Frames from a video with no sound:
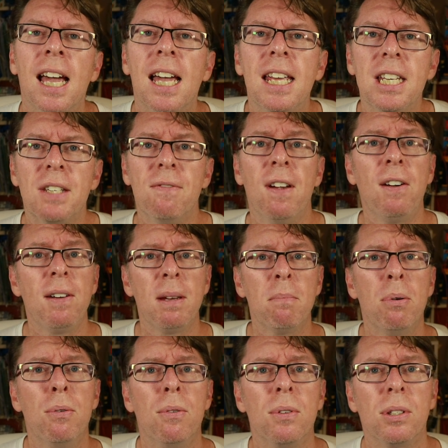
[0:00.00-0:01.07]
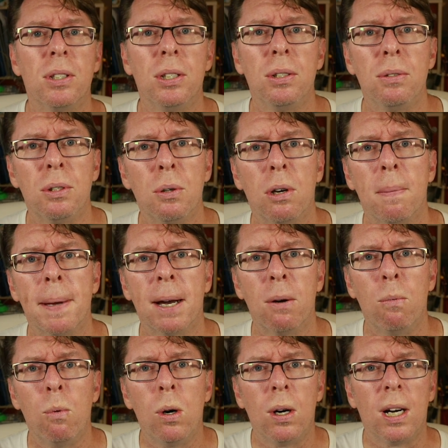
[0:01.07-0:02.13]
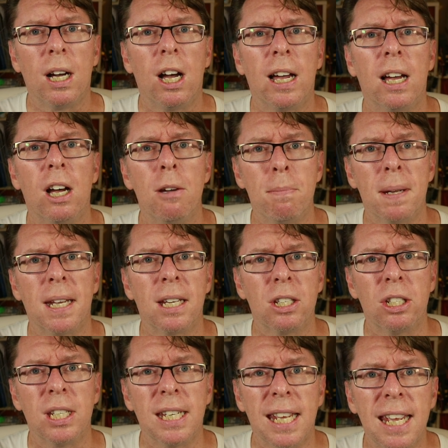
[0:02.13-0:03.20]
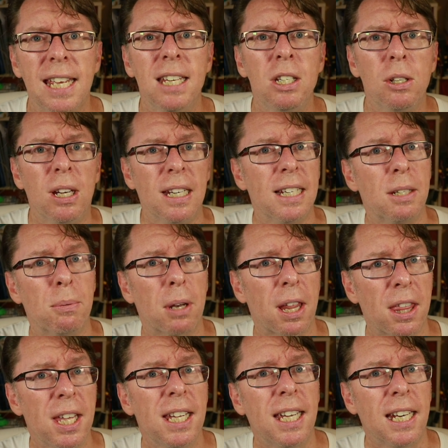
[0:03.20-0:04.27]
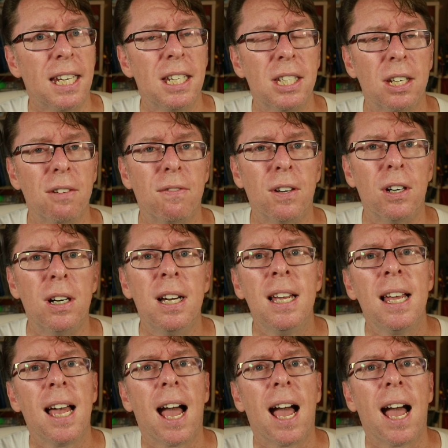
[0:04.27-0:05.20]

It's very important to talk about what OpenHD is, at least what I think it is so far,